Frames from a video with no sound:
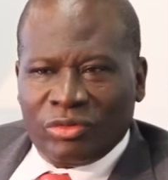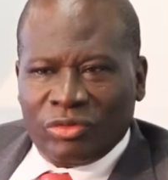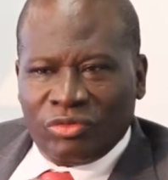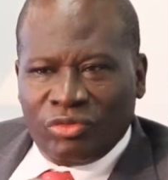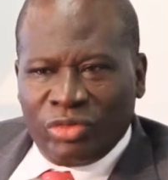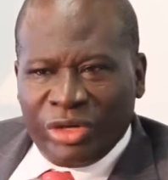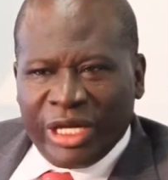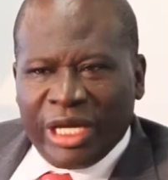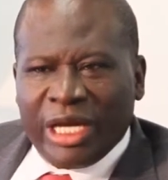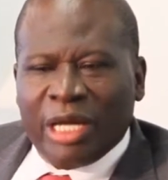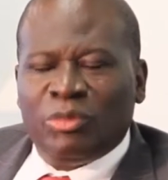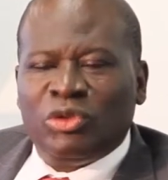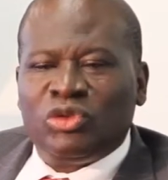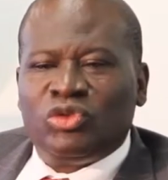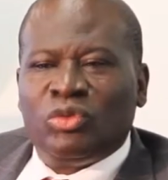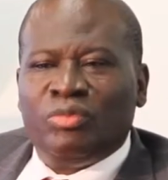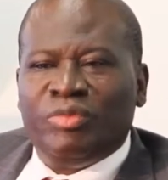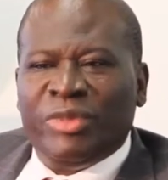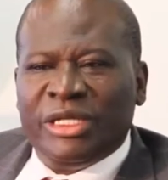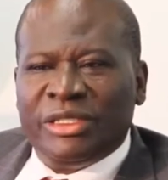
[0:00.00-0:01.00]
be able
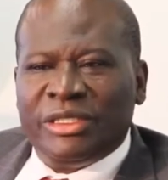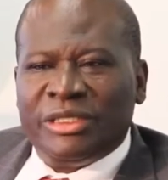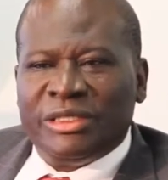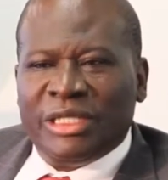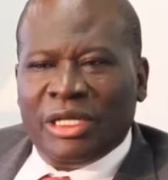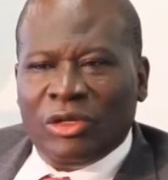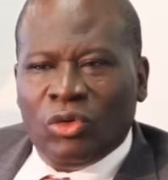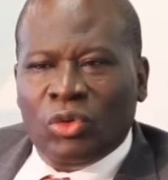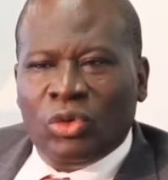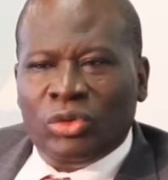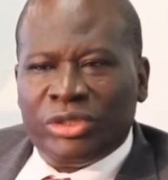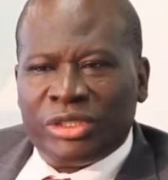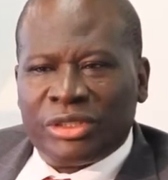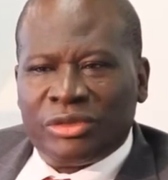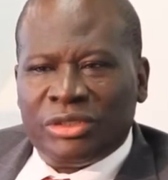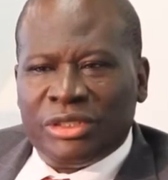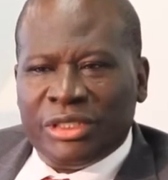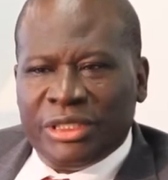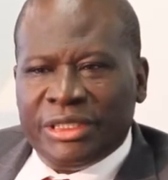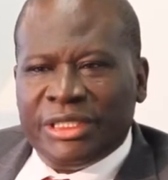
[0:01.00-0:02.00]
to meet the load
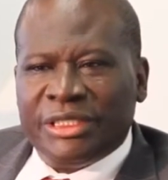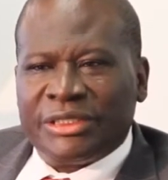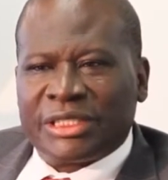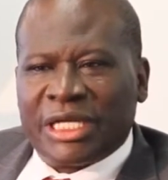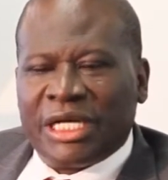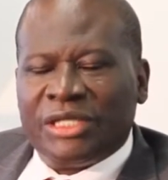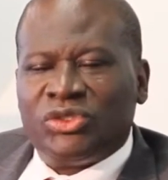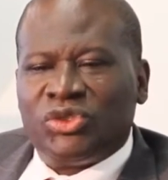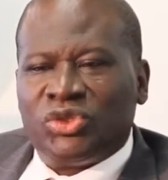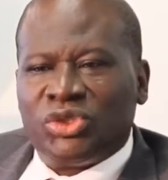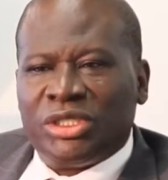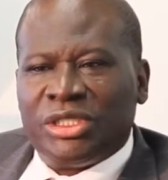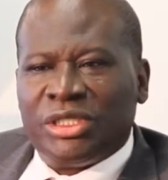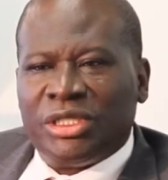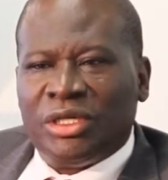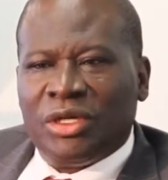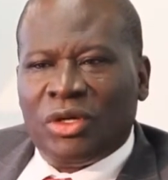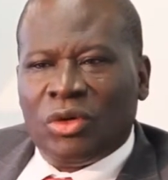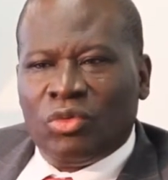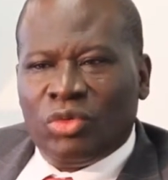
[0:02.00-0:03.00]
in this country
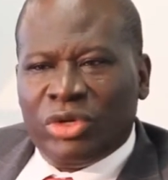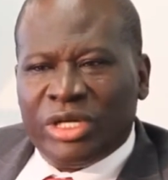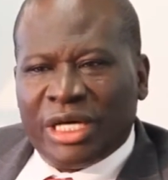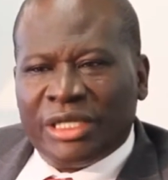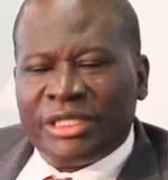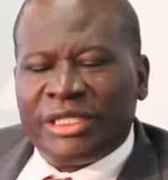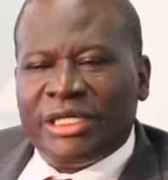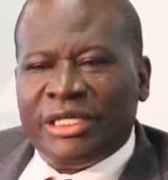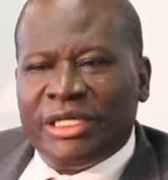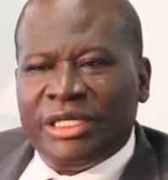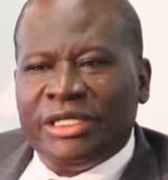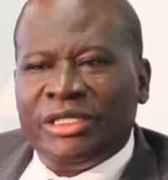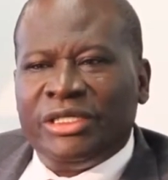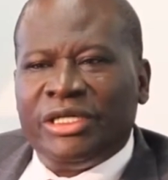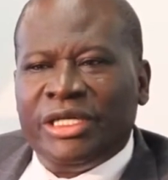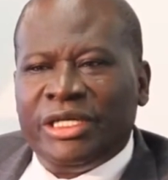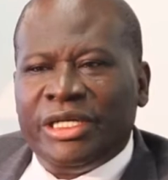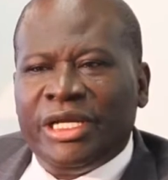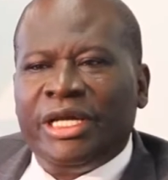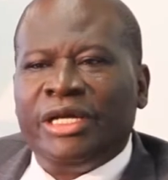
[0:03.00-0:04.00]
without any
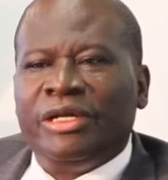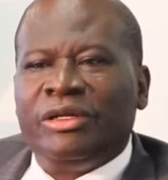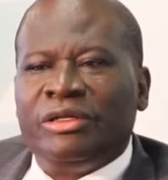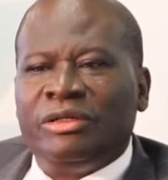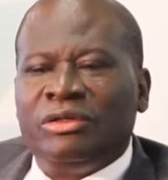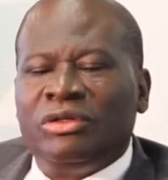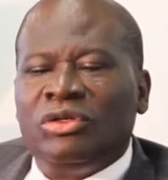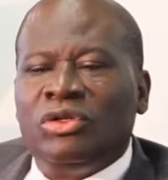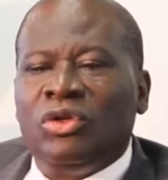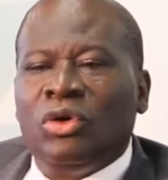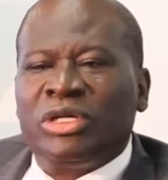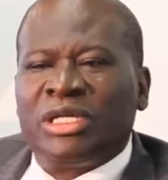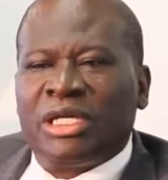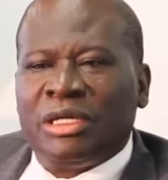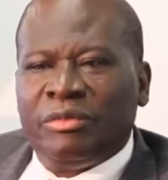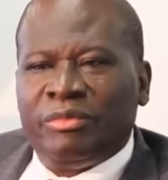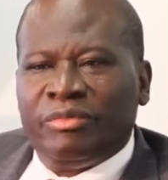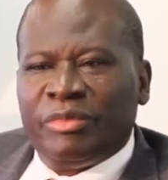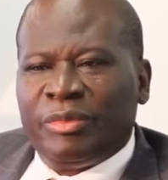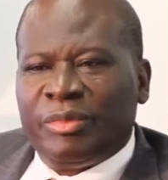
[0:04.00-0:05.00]
load
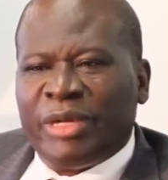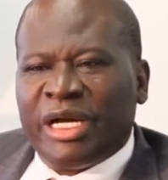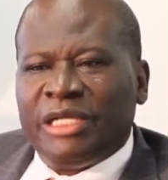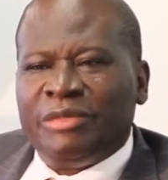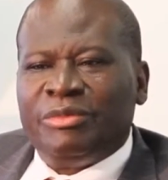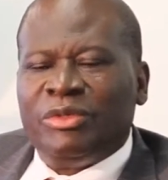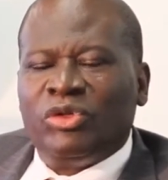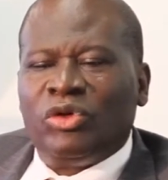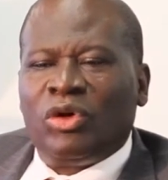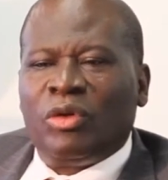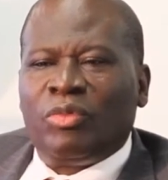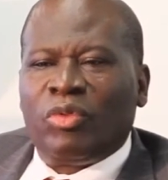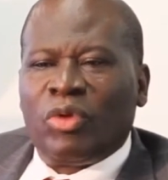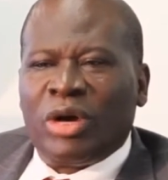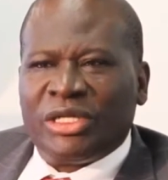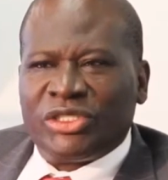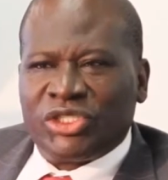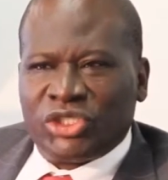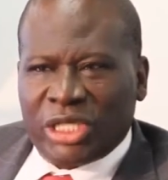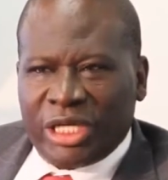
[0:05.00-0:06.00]
management or
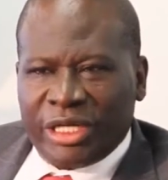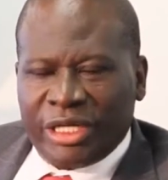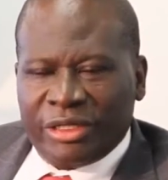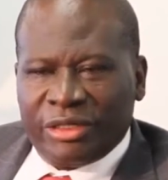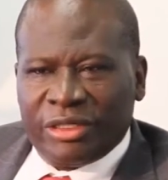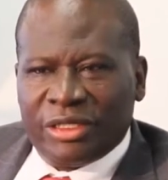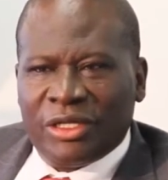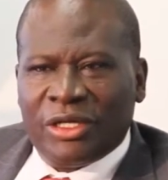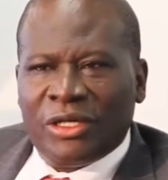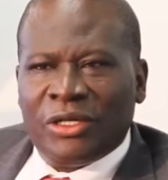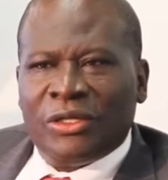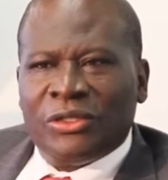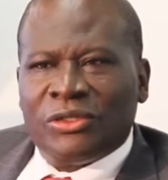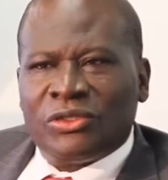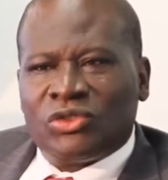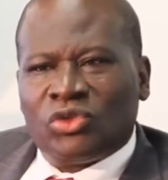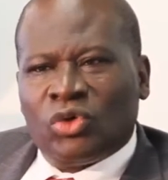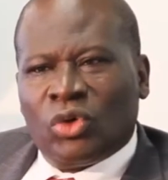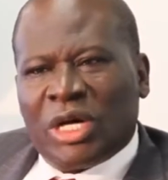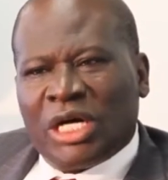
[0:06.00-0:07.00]
power sharing.
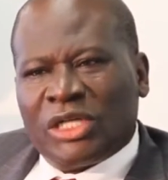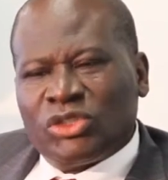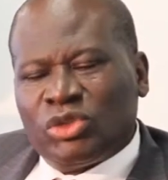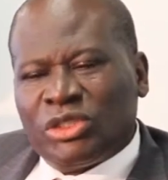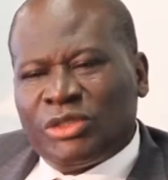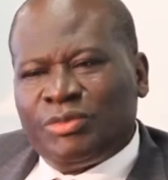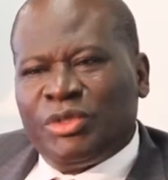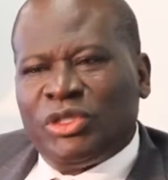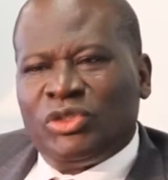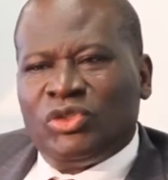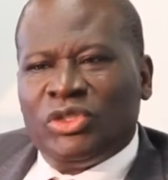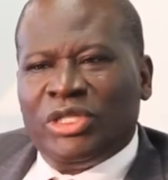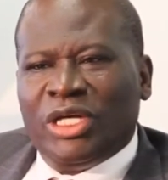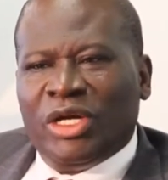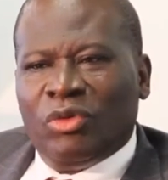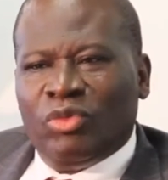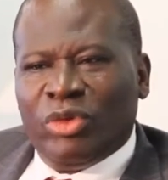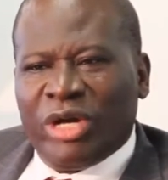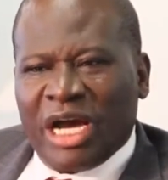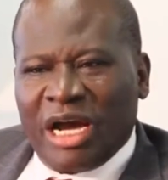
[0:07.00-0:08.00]
So as we speak today,
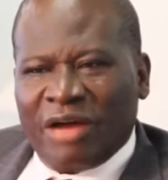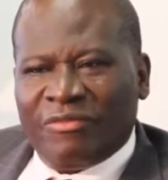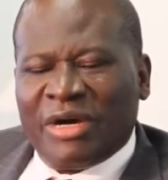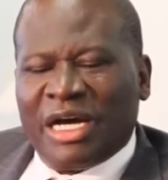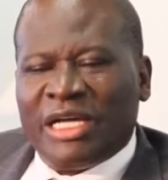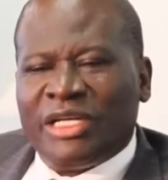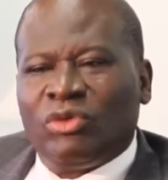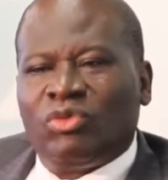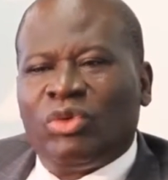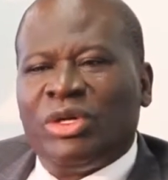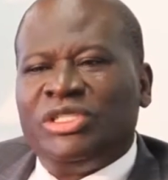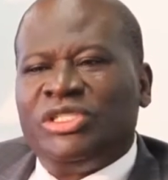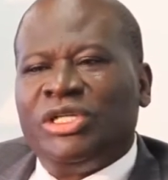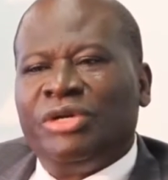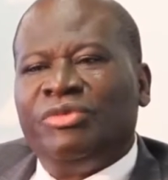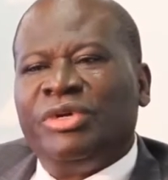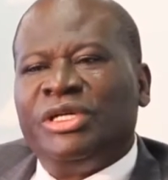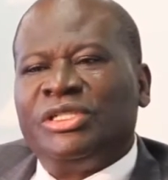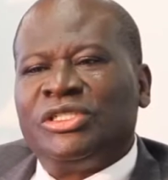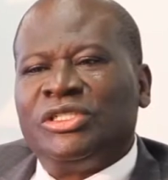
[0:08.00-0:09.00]
we have adequate
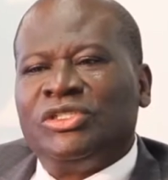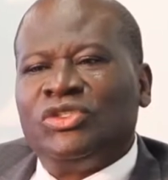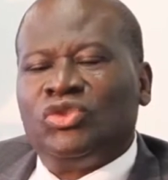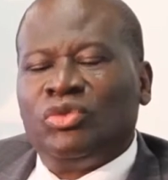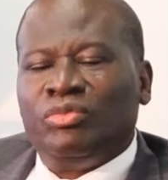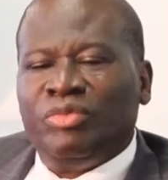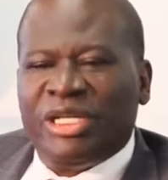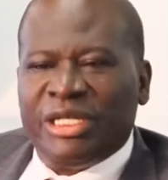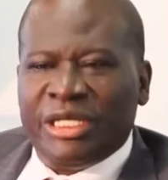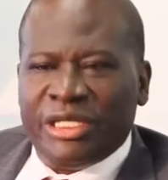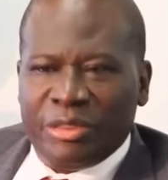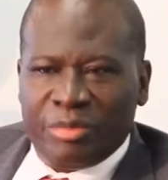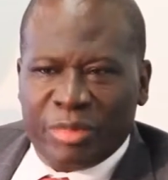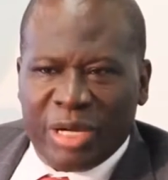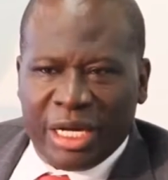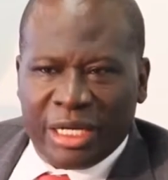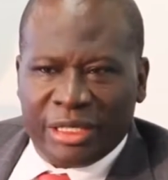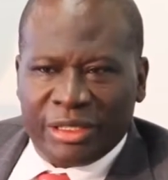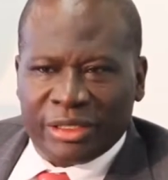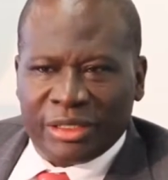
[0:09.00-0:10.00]
generation to meet the
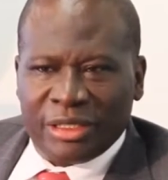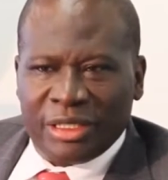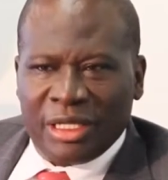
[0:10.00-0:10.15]
demand.